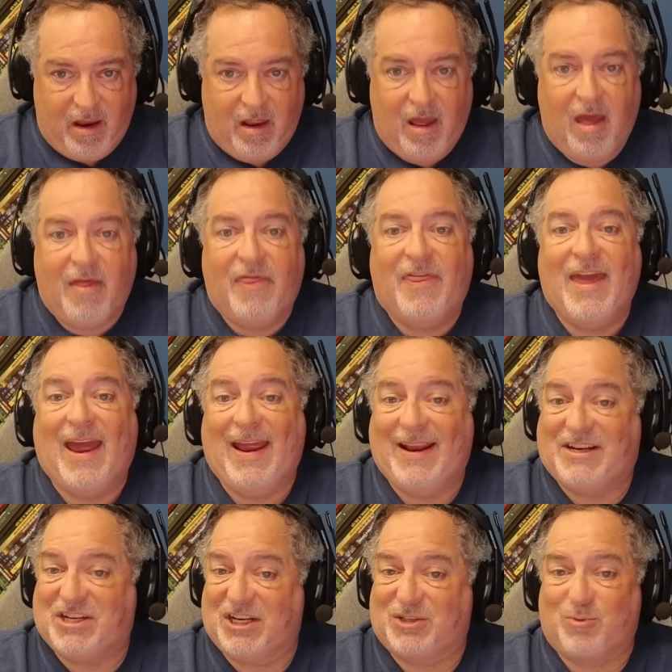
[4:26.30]
They
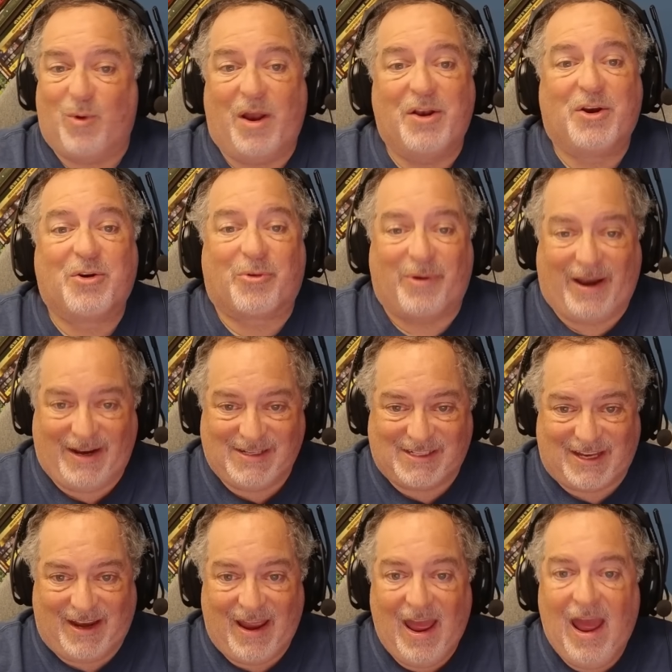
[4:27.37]
just went
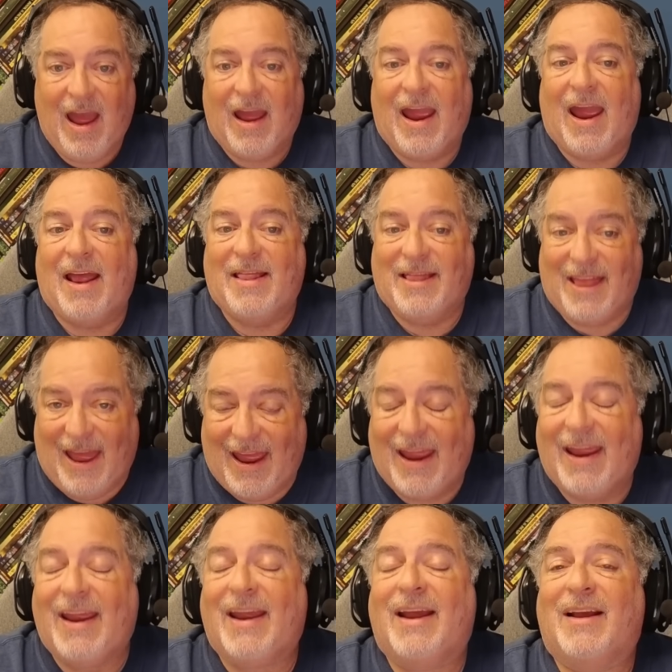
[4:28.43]
crazy. And
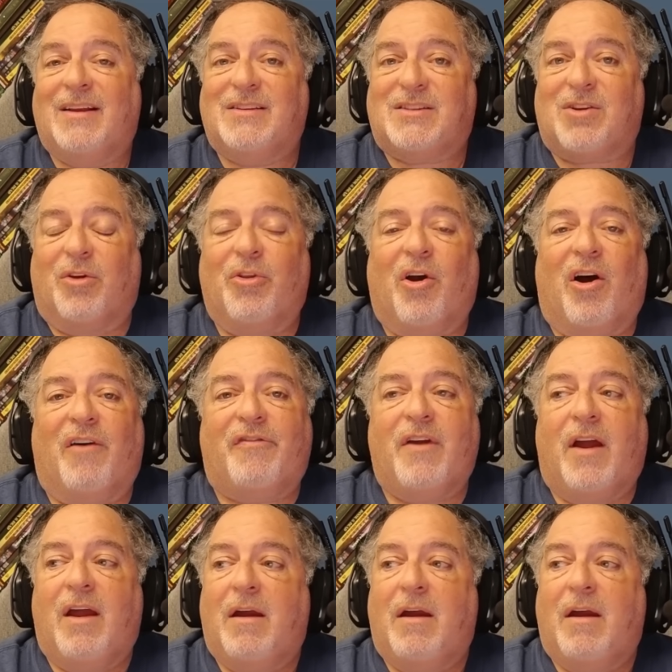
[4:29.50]
they sold off.